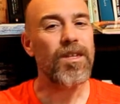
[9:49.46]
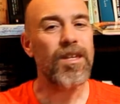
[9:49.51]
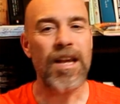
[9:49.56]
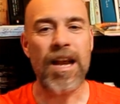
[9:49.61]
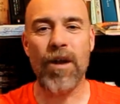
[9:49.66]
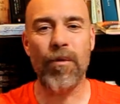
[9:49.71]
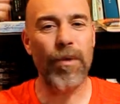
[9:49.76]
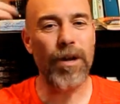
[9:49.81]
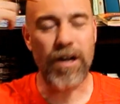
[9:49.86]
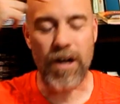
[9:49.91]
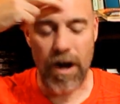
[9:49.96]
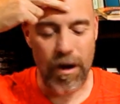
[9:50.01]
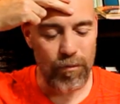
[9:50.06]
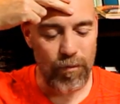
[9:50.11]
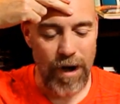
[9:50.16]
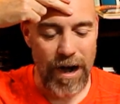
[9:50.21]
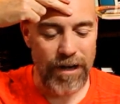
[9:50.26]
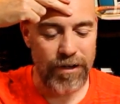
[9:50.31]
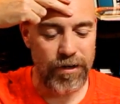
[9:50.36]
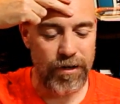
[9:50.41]
And we come
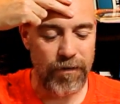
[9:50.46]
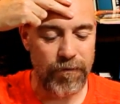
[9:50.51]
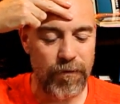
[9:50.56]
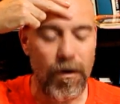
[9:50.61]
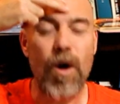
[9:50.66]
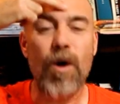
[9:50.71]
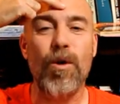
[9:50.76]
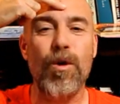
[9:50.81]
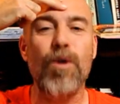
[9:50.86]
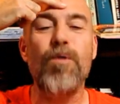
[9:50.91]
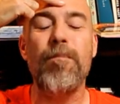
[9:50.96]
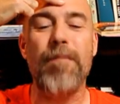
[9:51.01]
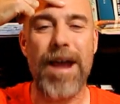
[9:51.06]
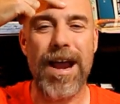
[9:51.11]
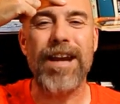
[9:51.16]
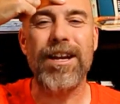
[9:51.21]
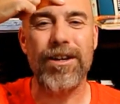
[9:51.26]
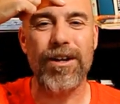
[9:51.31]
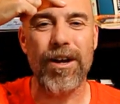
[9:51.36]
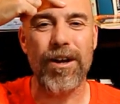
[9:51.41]
right to Vohu
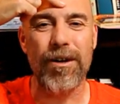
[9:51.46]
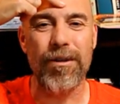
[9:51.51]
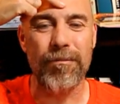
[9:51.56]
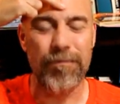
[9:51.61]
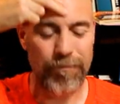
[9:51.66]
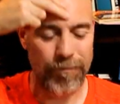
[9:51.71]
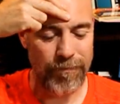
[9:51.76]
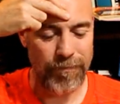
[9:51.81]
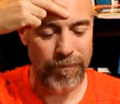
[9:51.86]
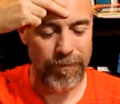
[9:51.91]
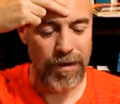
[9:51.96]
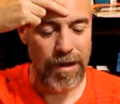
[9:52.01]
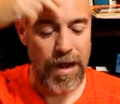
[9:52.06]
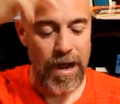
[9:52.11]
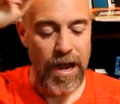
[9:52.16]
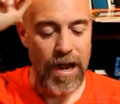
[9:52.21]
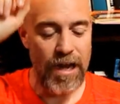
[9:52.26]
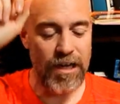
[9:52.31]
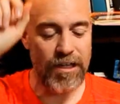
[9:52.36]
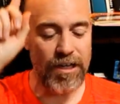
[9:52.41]
Menu.
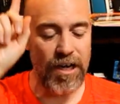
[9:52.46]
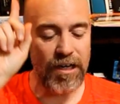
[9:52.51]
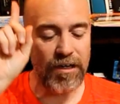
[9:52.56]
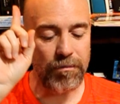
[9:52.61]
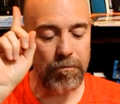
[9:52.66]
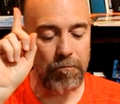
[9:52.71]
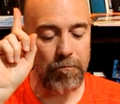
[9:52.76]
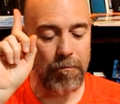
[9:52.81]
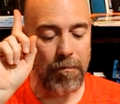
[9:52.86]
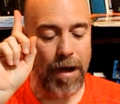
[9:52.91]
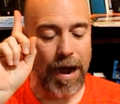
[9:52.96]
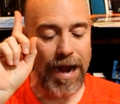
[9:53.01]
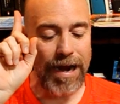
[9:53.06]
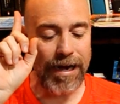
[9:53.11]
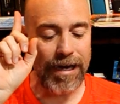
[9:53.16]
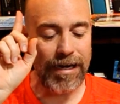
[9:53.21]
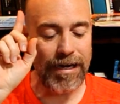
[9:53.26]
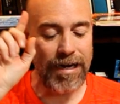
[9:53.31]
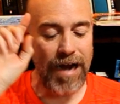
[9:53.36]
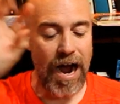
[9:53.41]
It says, My
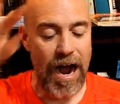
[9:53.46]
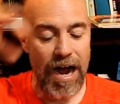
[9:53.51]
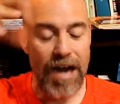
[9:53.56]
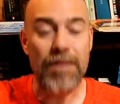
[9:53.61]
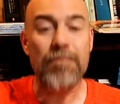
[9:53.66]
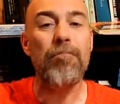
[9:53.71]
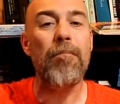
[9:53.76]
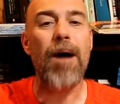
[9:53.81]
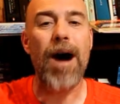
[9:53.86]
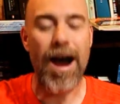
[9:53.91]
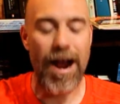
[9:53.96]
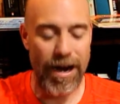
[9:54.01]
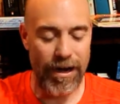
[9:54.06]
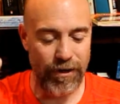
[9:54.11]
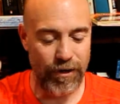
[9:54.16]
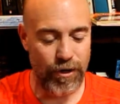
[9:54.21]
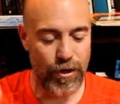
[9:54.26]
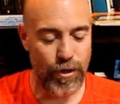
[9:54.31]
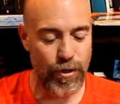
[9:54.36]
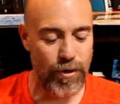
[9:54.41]
God
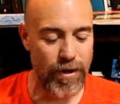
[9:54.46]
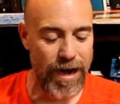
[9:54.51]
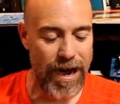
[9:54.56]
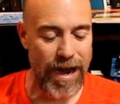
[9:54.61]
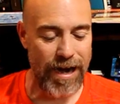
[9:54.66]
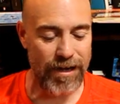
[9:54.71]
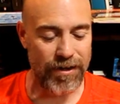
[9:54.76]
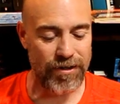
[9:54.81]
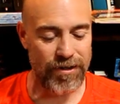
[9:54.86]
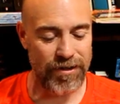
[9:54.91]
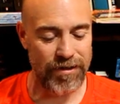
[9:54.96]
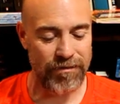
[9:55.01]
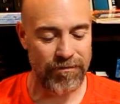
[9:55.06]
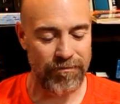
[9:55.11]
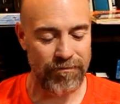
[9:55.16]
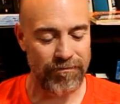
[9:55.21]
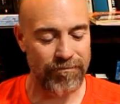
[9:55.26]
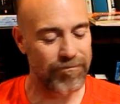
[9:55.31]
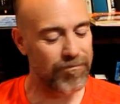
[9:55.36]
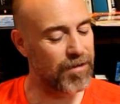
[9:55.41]
mind creates
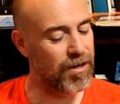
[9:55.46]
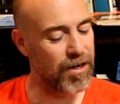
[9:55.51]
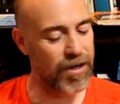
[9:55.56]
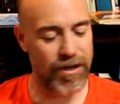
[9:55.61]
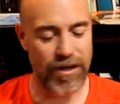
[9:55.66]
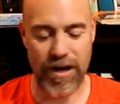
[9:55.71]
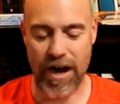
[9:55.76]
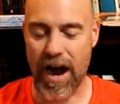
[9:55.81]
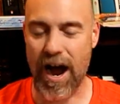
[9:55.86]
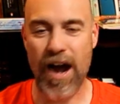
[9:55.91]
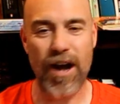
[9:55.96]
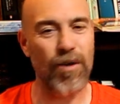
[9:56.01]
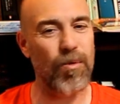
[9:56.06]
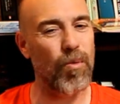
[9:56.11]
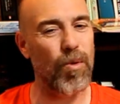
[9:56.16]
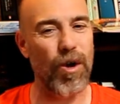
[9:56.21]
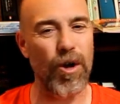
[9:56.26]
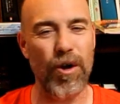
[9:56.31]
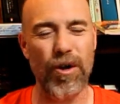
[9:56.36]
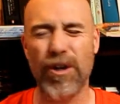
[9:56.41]
a God
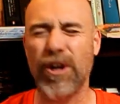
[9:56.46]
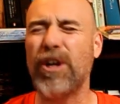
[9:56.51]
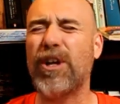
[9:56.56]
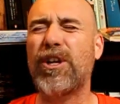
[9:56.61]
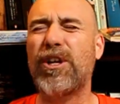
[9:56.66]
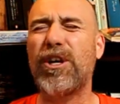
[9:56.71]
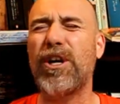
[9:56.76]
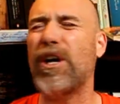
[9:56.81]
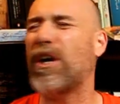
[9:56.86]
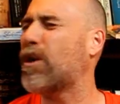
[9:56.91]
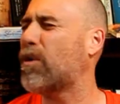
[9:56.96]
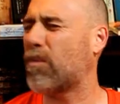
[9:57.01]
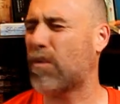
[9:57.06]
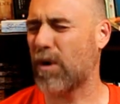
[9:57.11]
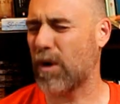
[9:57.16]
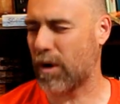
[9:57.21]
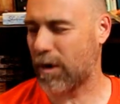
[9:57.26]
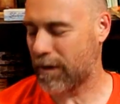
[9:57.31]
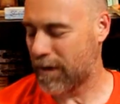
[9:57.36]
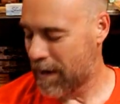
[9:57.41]
world, a good
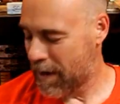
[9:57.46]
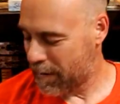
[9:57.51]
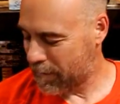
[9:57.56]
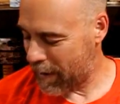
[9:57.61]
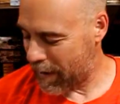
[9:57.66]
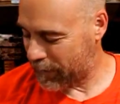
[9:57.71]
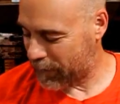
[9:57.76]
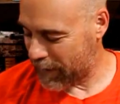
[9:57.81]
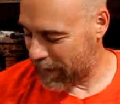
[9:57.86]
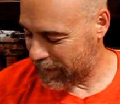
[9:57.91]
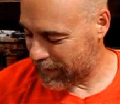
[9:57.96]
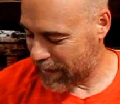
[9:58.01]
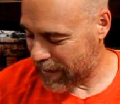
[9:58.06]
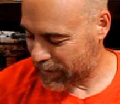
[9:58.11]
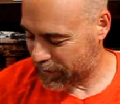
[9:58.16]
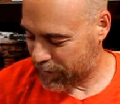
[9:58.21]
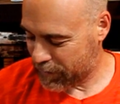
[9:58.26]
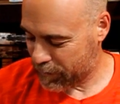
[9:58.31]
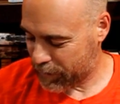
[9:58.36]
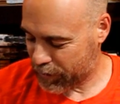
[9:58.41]
world. My friends,
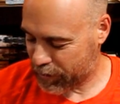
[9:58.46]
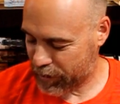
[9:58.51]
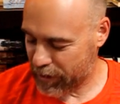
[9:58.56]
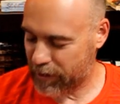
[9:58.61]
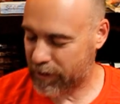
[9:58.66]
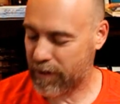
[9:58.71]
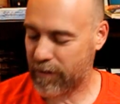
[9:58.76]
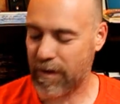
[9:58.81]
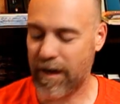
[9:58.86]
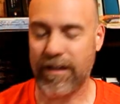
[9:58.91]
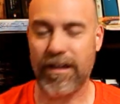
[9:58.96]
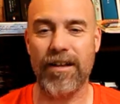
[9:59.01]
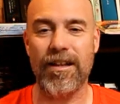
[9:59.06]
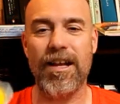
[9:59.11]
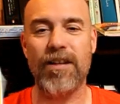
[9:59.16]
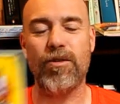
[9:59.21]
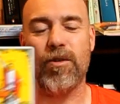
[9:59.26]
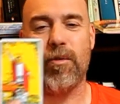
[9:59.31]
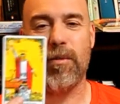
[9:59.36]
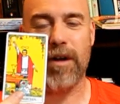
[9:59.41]
that's the magician right there.
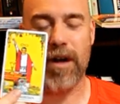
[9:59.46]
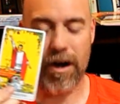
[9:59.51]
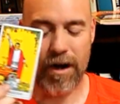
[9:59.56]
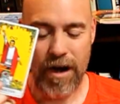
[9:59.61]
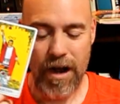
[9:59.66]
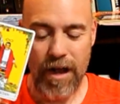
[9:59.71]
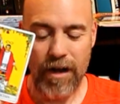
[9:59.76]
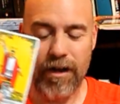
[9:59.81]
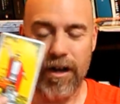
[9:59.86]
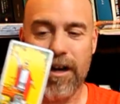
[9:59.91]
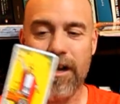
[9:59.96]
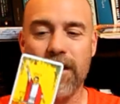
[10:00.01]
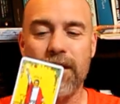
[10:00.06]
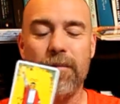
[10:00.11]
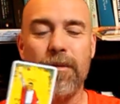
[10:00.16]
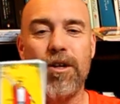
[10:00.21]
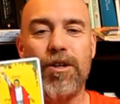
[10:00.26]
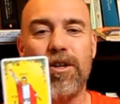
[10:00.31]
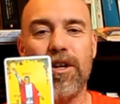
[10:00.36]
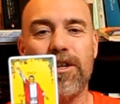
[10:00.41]
That's what we are. Look at the
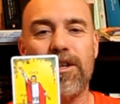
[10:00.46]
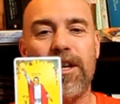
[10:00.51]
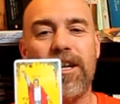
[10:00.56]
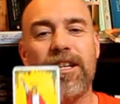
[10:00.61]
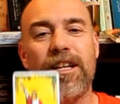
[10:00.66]
magician.